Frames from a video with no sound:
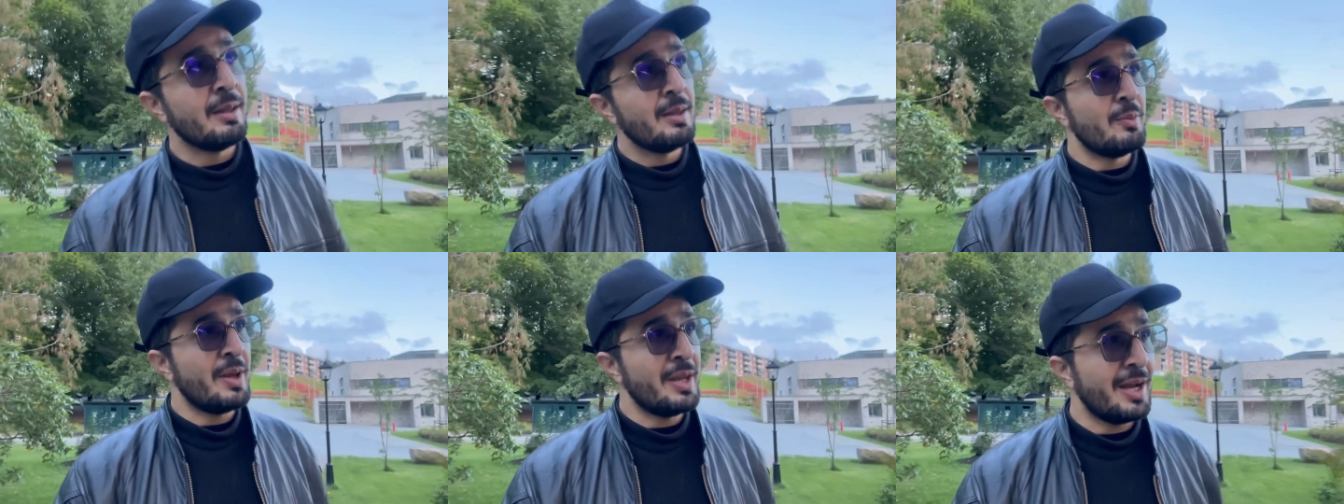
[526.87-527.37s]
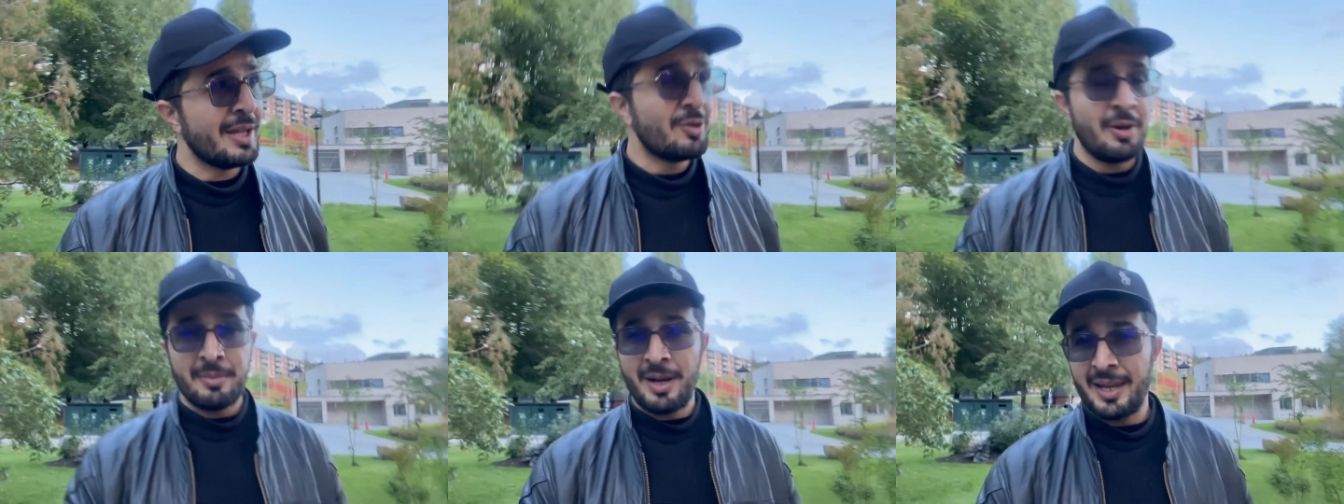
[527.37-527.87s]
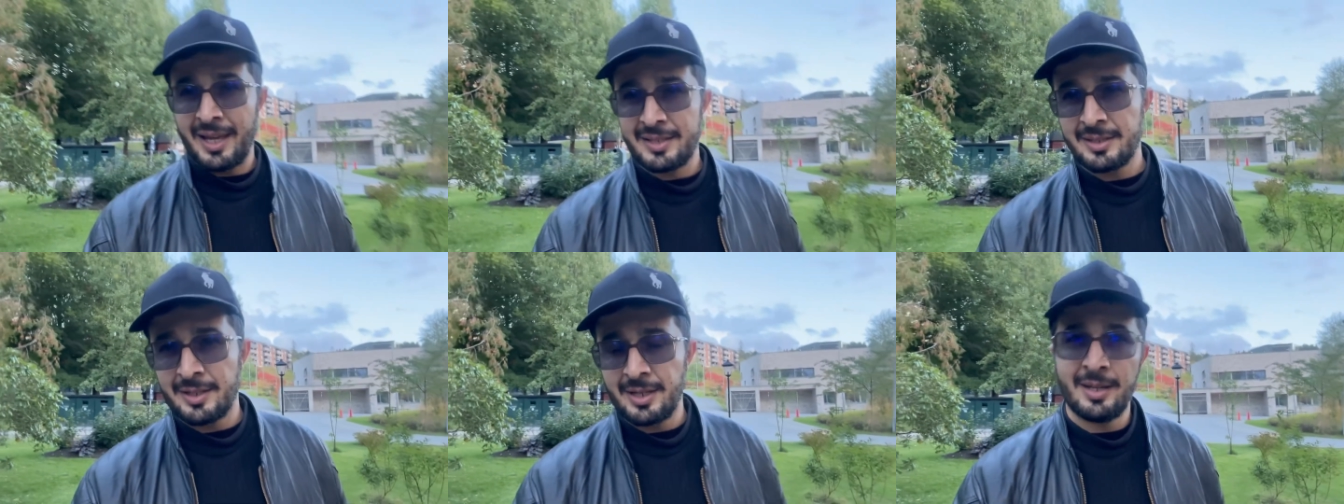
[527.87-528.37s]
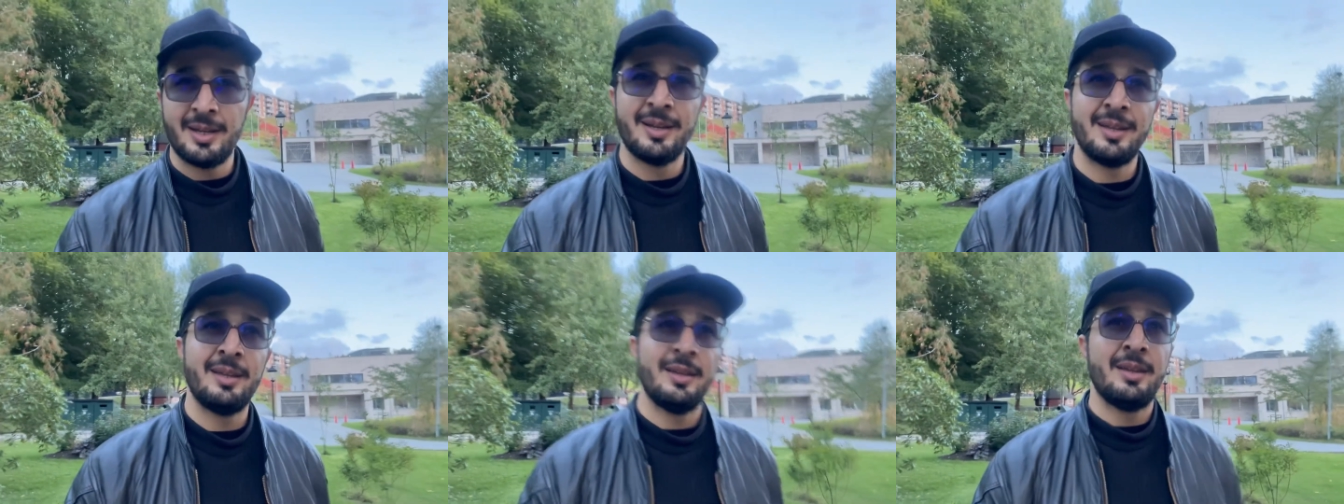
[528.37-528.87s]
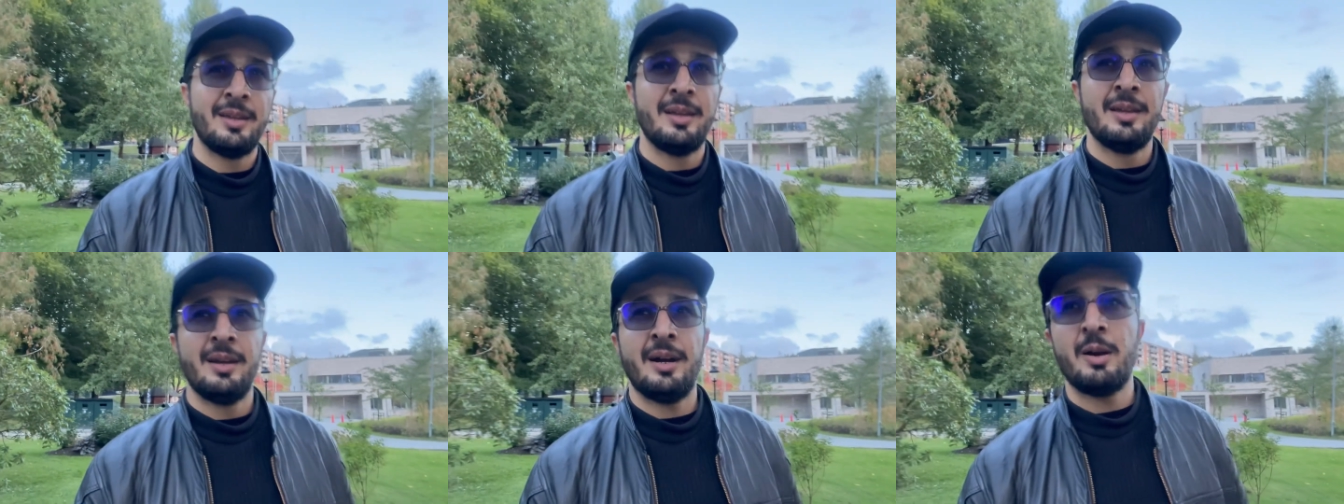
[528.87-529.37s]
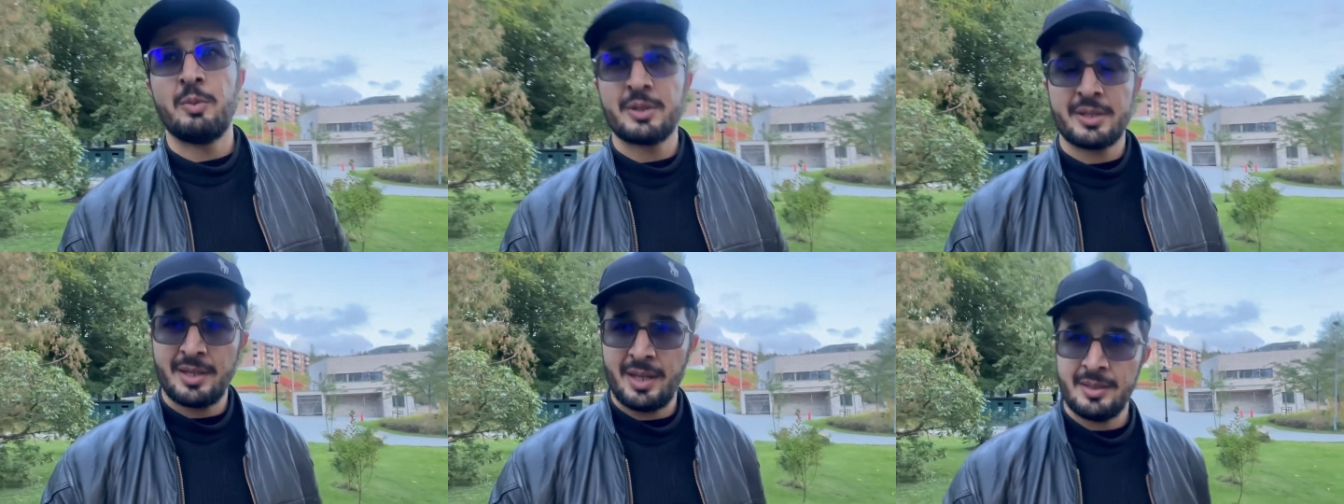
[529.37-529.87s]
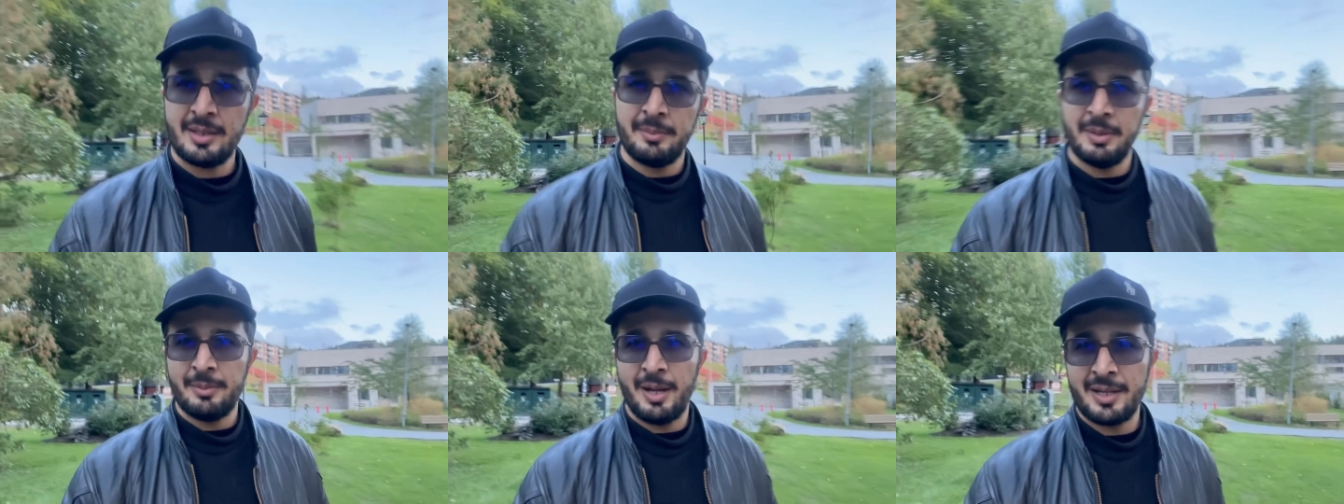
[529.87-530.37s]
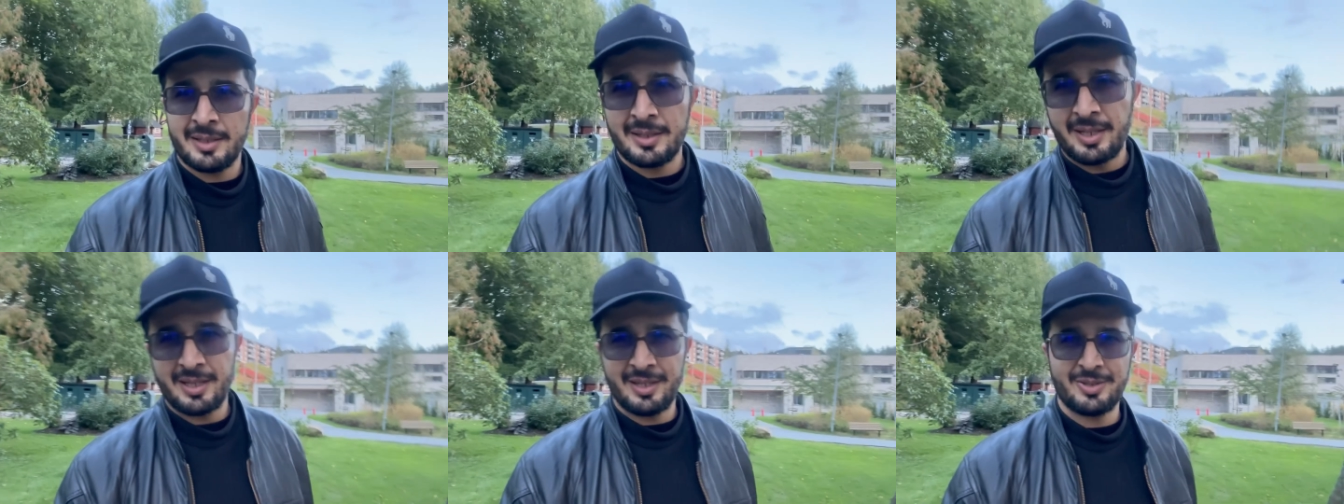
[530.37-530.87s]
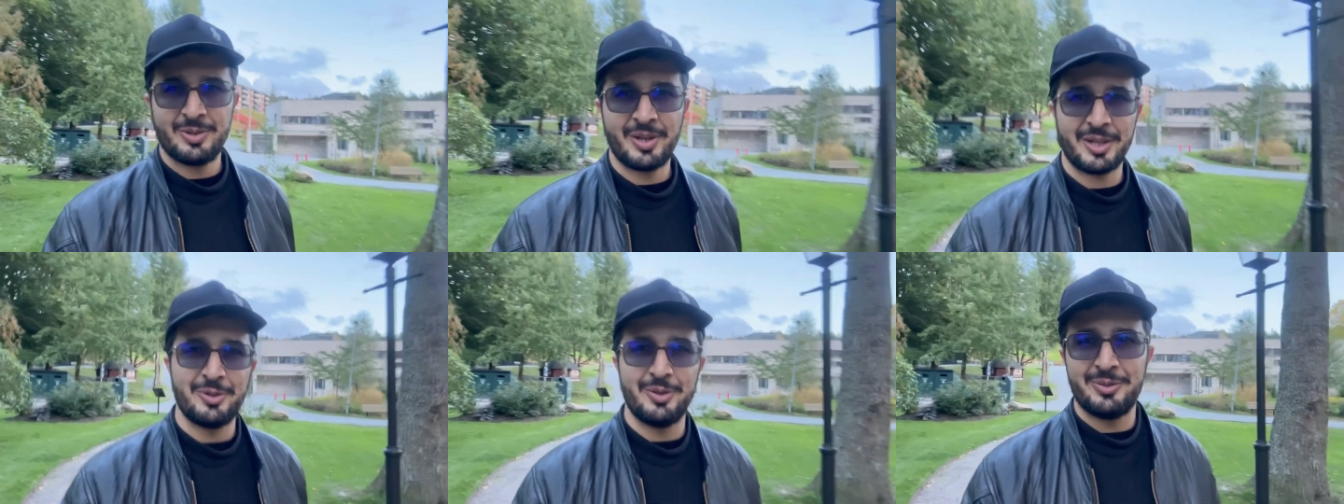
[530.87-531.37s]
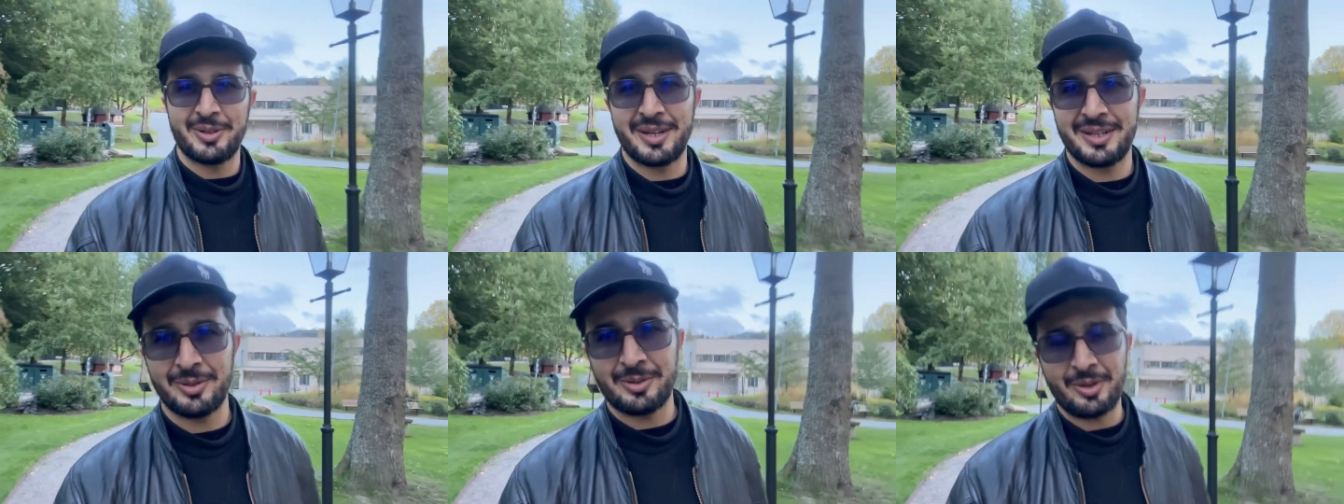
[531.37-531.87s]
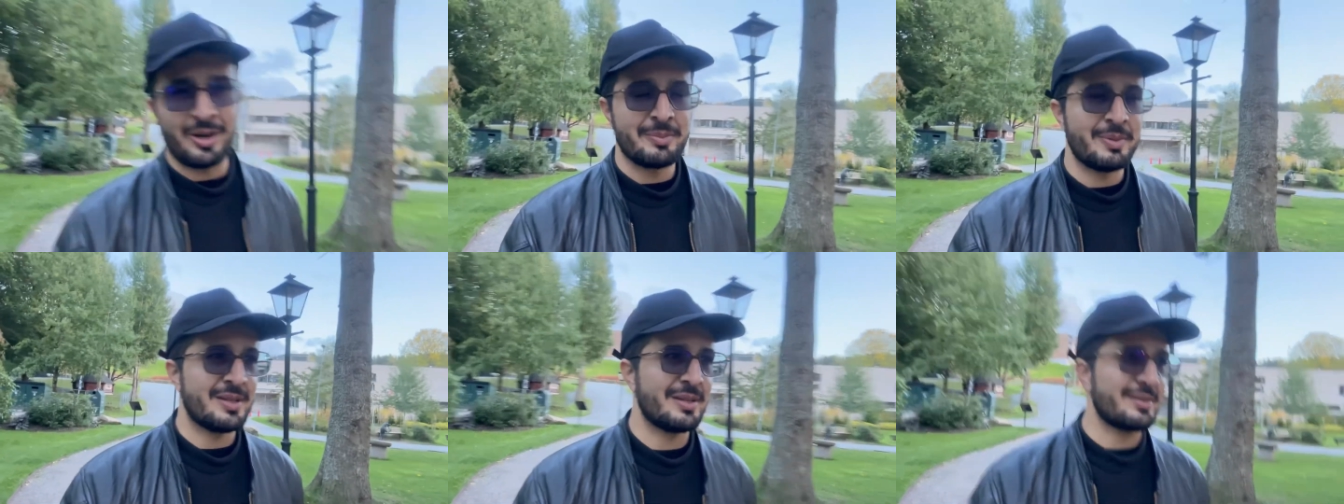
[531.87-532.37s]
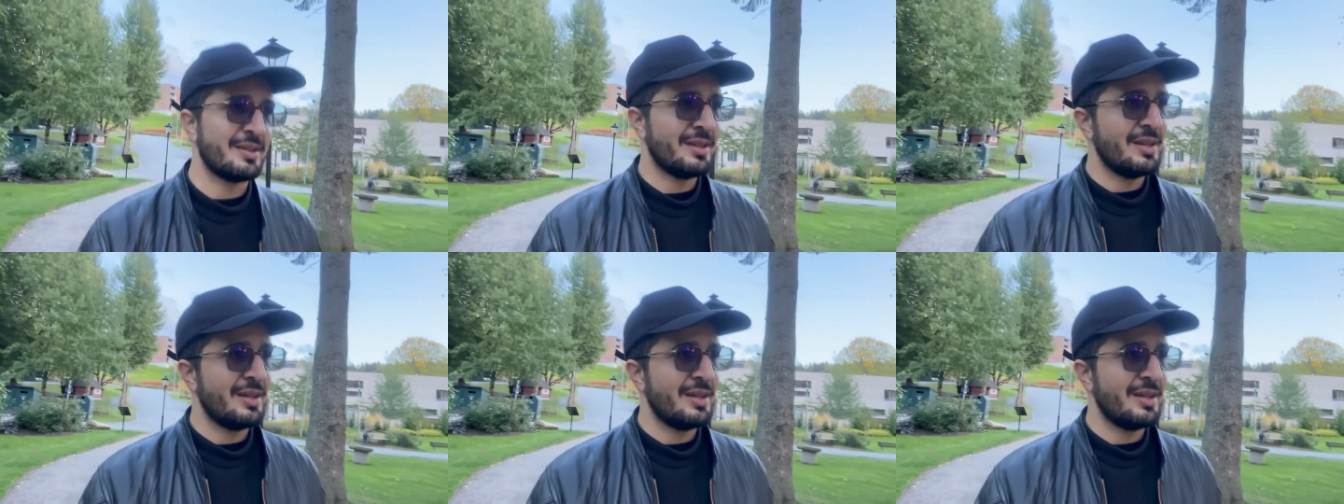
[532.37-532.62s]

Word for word: When I got my letter, I was again double minded should I go for it or not because